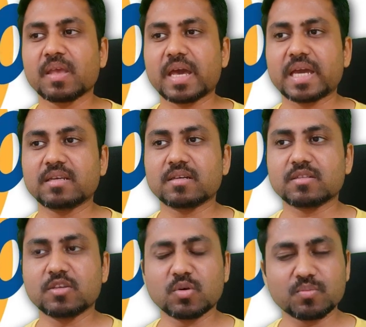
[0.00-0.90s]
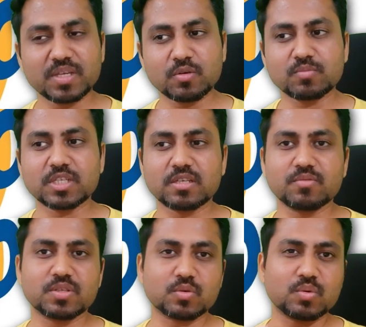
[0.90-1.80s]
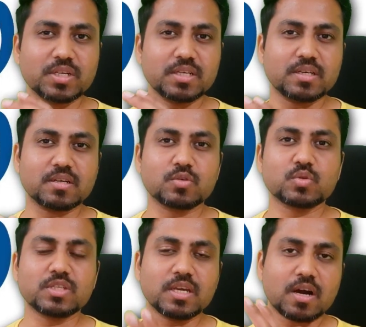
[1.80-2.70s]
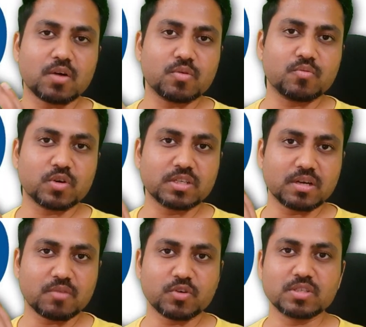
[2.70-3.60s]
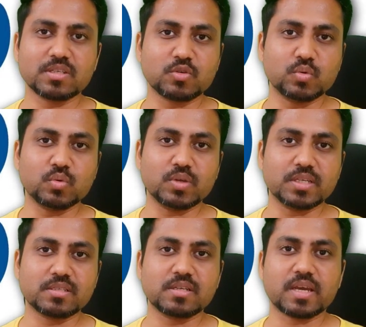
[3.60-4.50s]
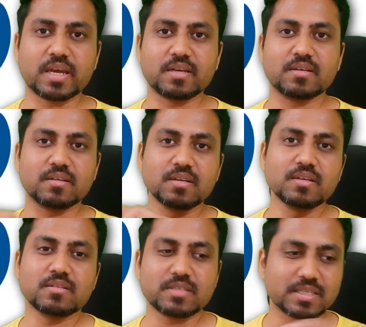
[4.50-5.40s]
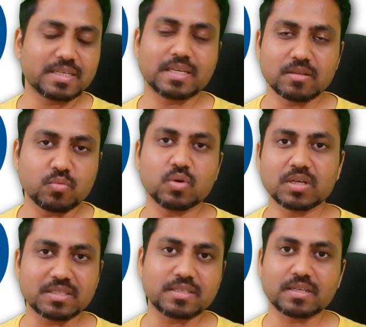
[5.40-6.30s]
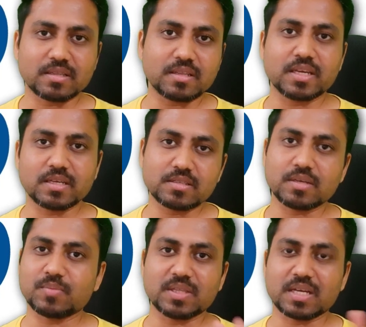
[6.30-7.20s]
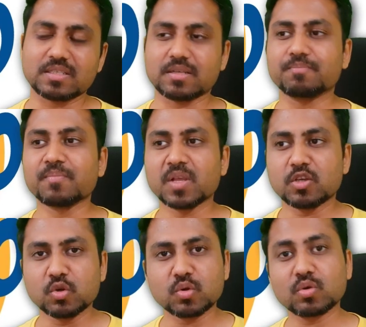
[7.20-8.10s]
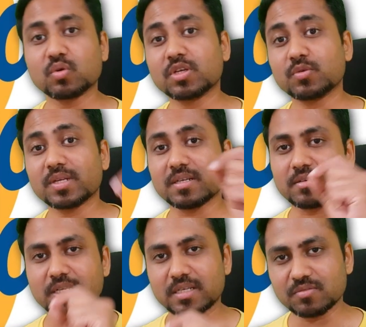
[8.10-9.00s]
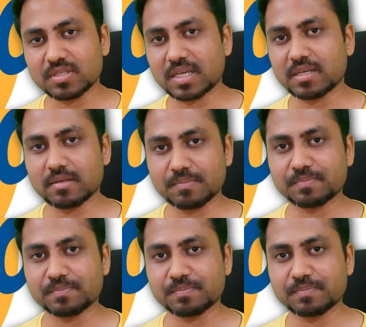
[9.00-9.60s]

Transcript: and your main objective is only to see what is the to-do list and just get the work done ASAP. That's it. You don't go into an iterative cycle.